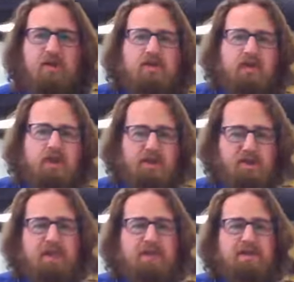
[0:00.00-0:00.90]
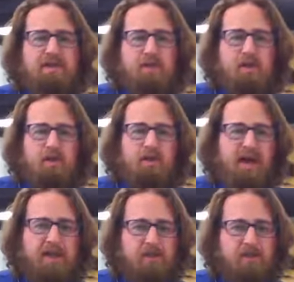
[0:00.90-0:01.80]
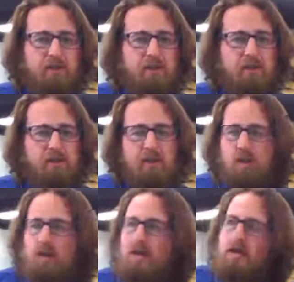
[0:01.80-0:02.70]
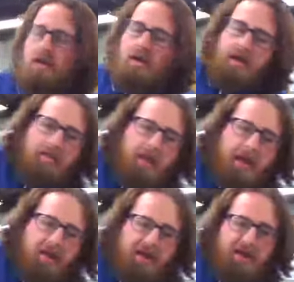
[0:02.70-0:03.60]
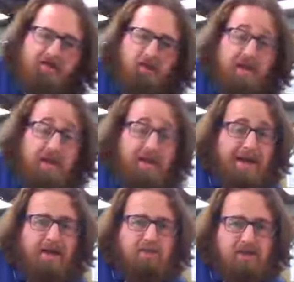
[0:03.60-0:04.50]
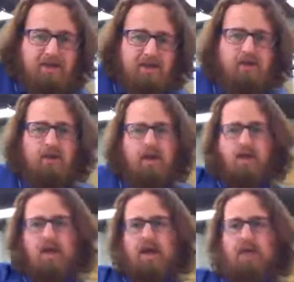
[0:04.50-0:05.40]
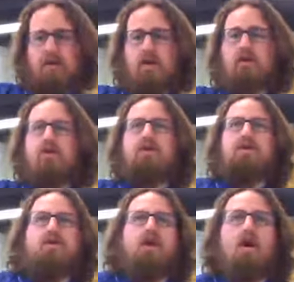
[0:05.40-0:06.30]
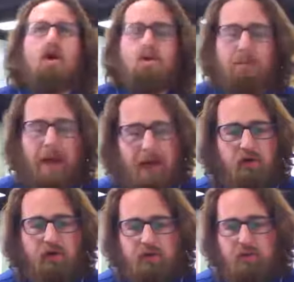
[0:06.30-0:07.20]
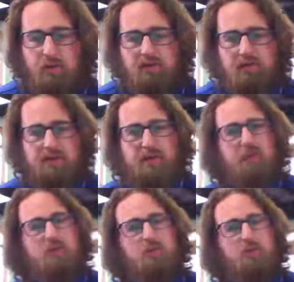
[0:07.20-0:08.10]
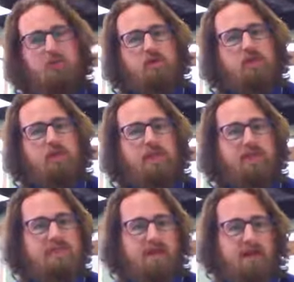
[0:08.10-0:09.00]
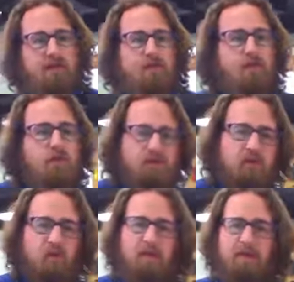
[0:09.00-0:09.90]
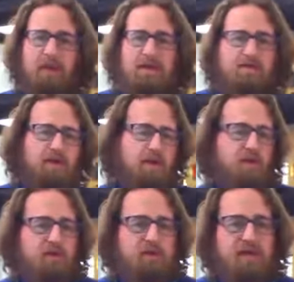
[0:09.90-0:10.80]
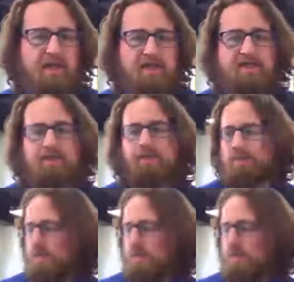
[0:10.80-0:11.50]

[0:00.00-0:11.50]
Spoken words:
So our chest, our pec muscle, in the back we have a big lat muscle, and those are powerful muscles that help pull the joint down or forward and back, depending on which one it is.